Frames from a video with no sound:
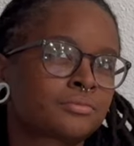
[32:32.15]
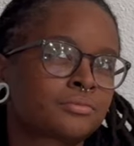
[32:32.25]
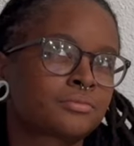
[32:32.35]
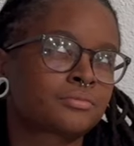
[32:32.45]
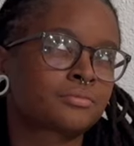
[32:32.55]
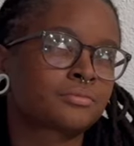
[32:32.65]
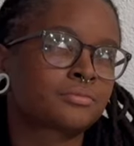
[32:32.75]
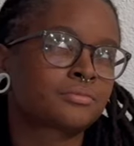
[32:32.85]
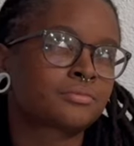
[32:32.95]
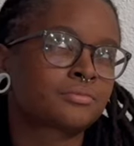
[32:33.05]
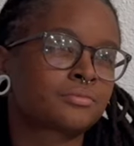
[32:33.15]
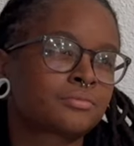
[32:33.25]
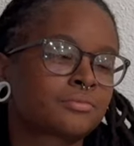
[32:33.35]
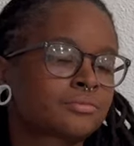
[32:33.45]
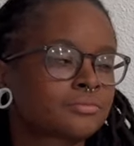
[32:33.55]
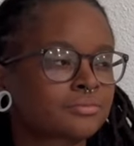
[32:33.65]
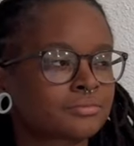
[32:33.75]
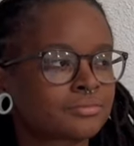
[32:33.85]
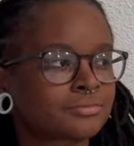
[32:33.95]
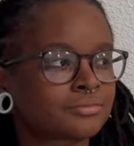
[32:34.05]

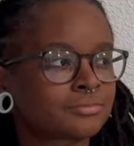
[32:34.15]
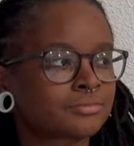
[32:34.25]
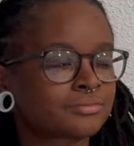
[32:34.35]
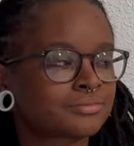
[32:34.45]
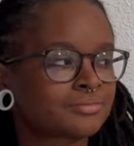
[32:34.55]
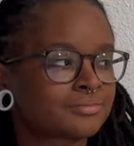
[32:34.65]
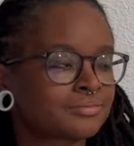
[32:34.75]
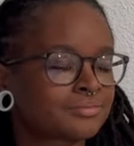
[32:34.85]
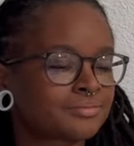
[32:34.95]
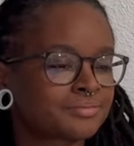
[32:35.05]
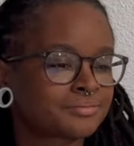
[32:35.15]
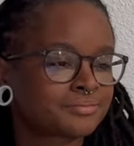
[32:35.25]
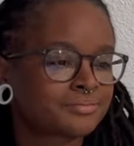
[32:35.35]
[no speech]